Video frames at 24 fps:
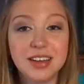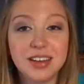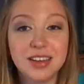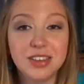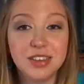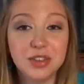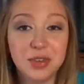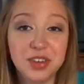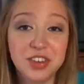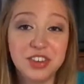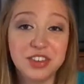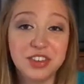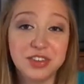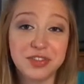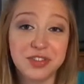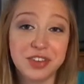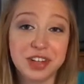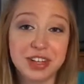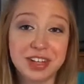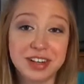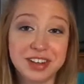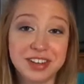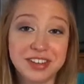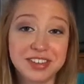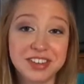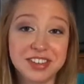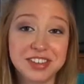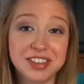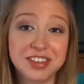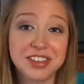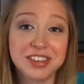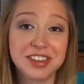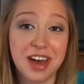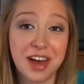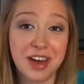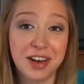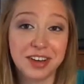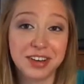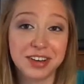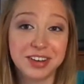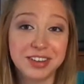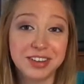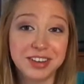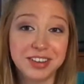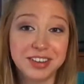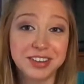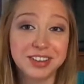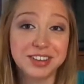this question really does suck.
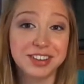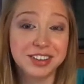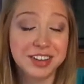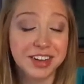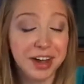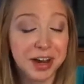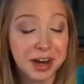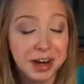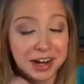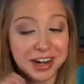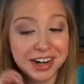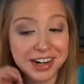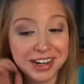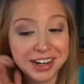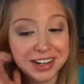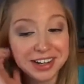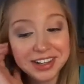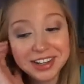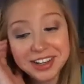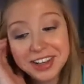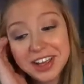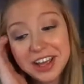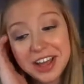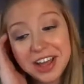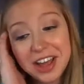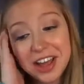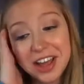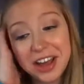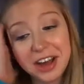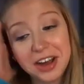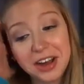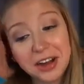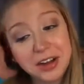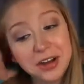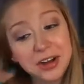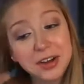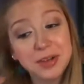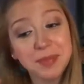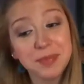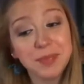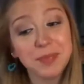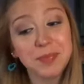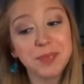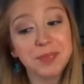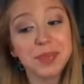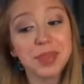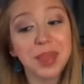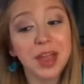Alright.
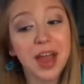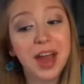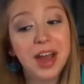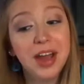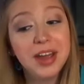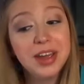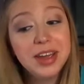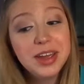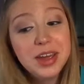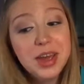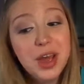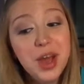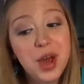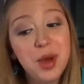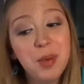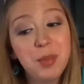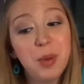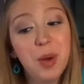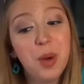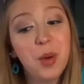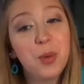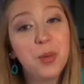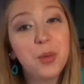I am